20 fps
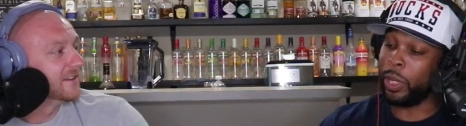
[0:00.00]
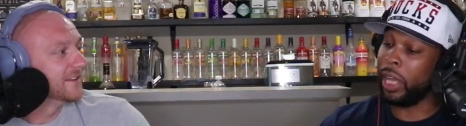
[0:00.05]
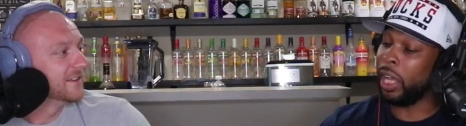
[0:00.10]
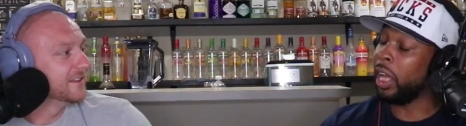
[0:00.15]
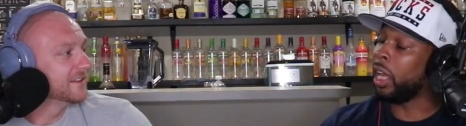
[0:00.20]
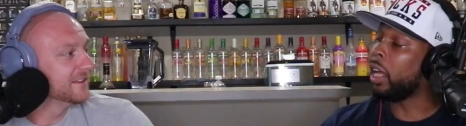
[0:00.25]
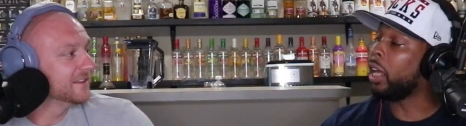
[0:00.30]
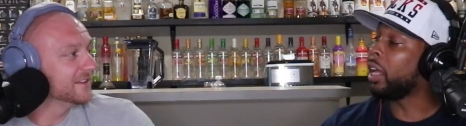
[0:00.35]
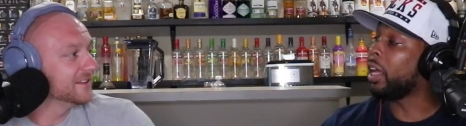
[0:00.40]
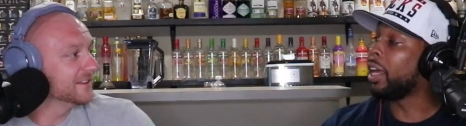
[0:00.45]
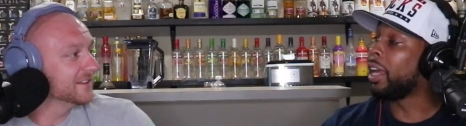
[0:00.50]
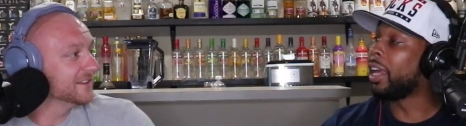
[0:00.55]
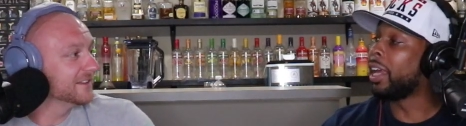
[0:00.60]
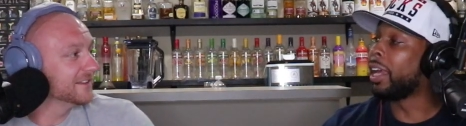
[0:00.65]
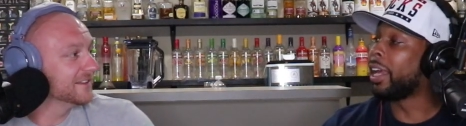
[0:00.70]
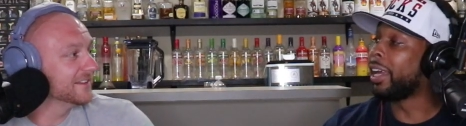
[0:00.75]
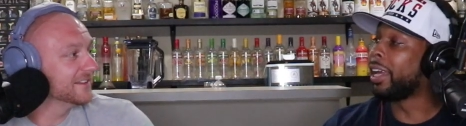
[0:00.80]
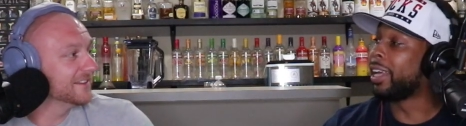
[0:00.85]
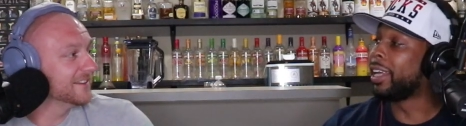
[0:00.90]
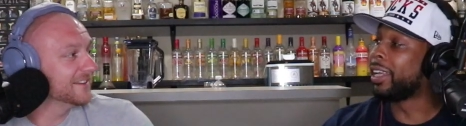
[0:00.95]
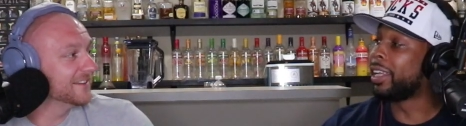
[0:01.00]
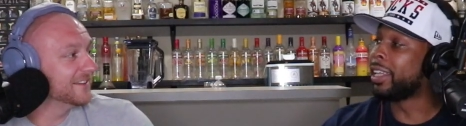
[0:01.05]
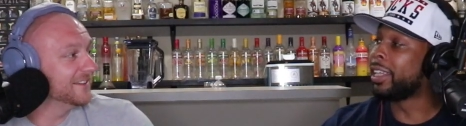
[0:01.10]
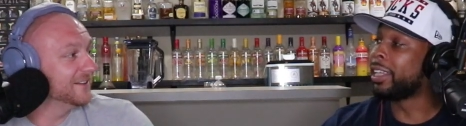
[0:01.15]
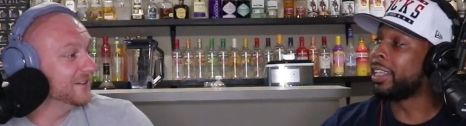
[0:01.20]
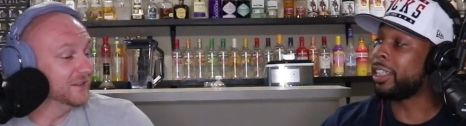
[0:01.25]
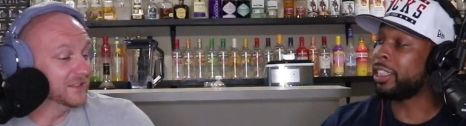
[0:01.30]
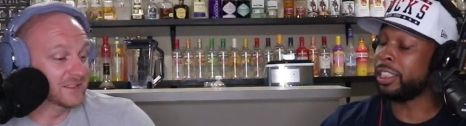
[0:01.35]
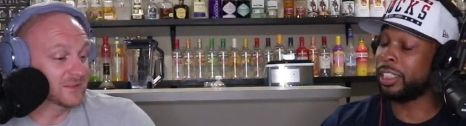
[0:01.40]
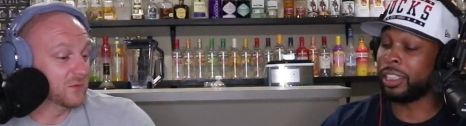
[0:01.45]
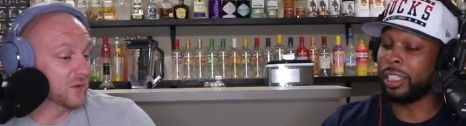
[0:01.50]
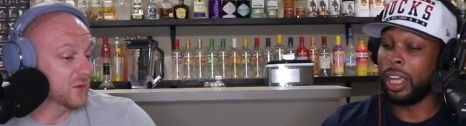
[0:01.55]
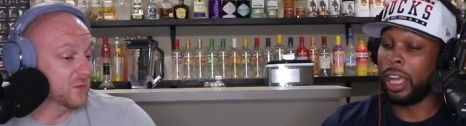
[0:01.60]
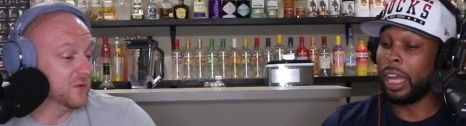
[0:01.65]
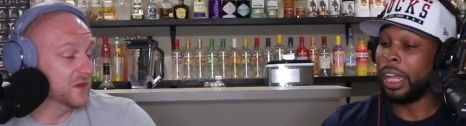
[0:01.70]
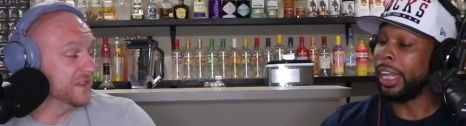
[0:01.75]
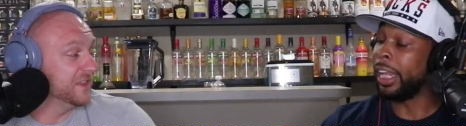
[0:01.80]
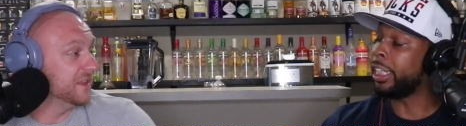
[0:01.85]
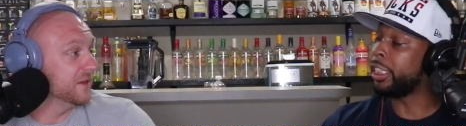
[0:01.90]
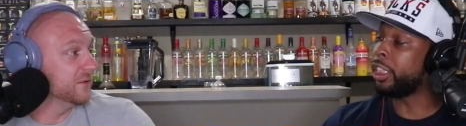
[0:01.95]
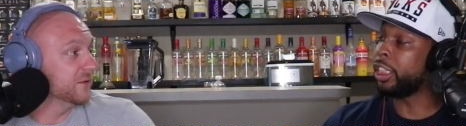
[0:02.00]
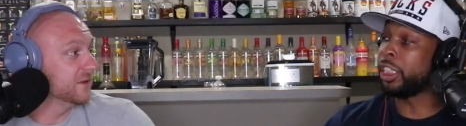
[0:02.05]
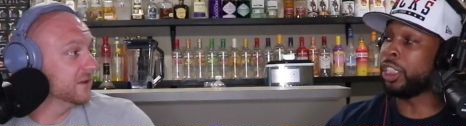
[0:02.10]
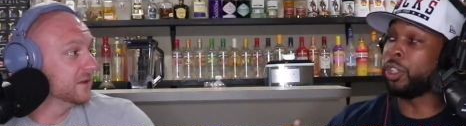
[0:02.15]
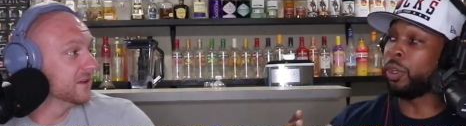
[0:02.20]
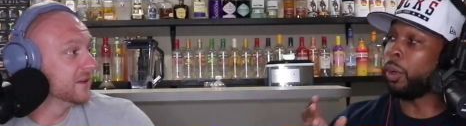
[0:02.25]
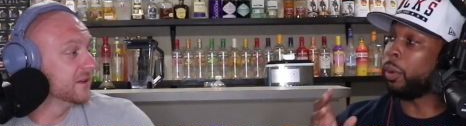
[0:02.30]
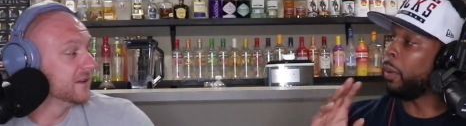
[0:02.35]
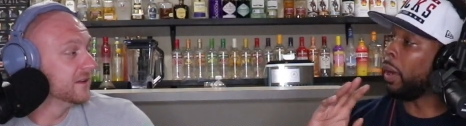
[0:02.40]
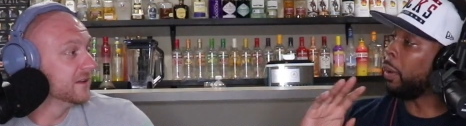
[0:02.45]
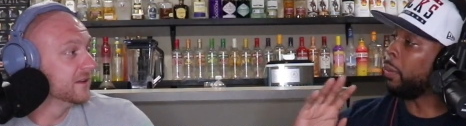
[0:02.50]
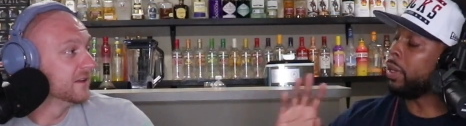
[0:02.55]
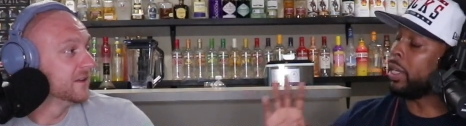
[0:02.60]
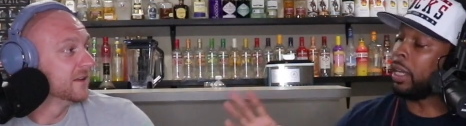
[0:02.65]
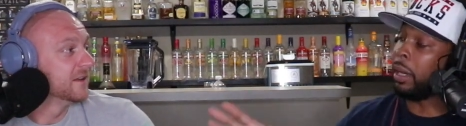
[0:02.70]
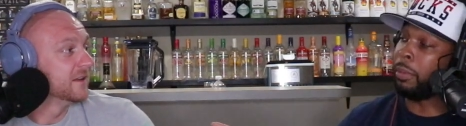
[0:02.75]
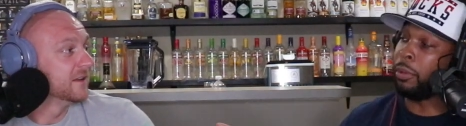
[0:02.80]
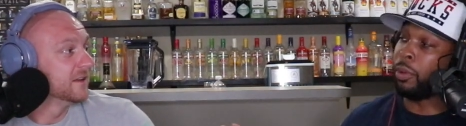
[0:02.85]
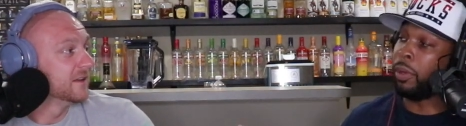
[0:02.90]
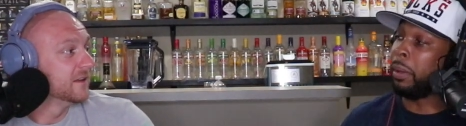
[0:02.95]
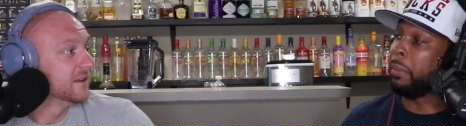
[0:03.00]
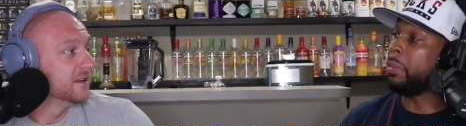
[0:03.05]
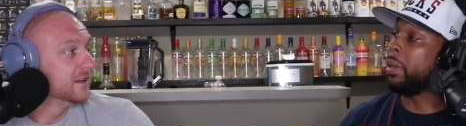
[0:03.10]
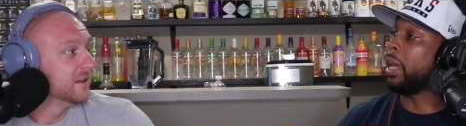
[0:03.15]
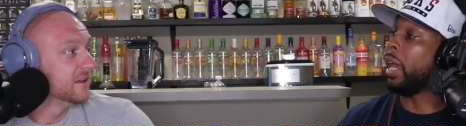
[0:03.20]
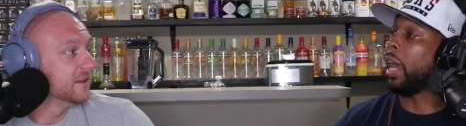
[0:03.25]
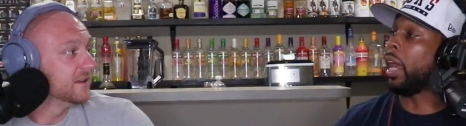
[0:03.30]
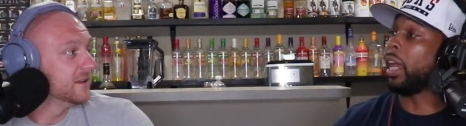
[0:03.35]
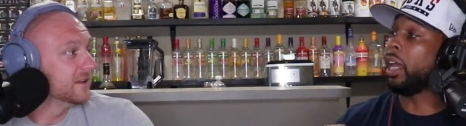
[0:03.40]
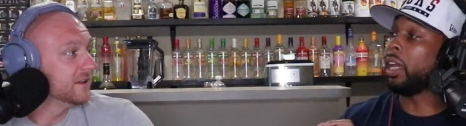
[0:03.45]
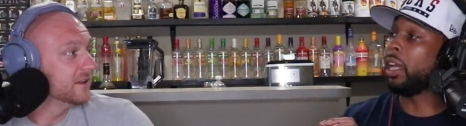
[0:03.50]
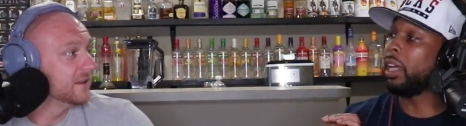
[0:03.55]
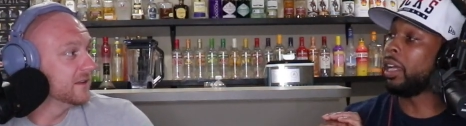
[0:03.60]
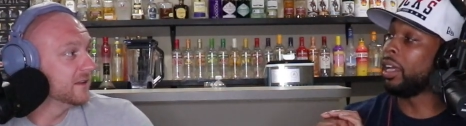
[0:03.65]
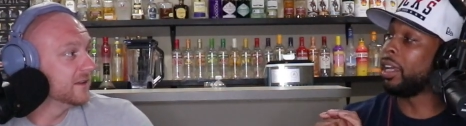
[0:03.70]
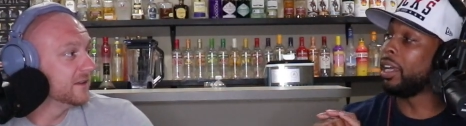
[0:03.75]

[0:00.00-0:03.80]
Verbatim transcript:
Speaker 1: ahead. Let's just, just let's just do away with WNBA.